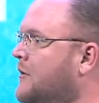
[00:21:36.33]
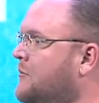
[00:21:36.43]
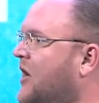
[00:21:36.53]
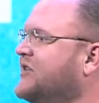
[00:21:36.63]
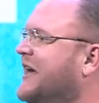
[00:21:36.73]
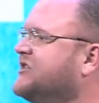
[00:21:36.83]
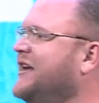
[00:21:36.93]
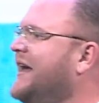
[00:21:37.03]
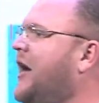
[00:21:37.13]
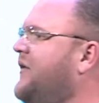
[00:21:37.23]
Because I
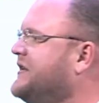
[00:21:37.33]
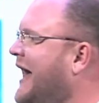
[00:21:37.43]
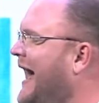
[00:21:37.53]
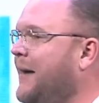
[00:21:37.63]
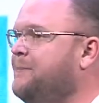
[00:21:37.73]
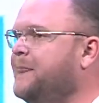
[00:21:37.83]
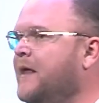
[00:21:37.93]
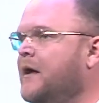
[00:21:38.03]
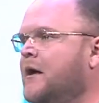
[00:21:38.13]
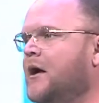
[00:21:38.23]
see it all the time.
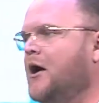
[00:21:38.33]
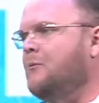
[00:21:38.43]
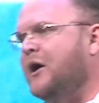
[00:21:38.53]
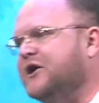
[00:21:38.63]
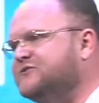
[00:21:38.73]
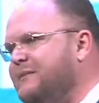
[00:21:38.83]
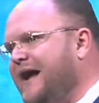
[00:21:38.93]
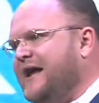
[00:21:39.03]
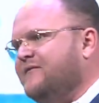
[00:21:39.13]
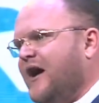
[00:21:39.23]
Because
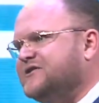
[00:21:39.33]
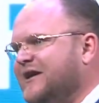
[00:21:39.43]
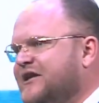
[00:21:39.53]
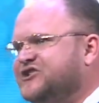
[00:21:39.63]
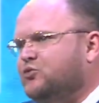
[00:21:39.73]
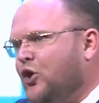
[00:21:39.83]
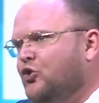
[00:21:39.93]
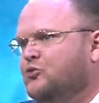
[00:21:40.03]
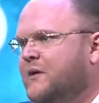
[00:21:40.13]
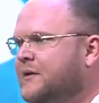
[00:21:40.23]
many of us in this
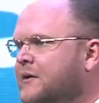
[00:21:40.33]
room,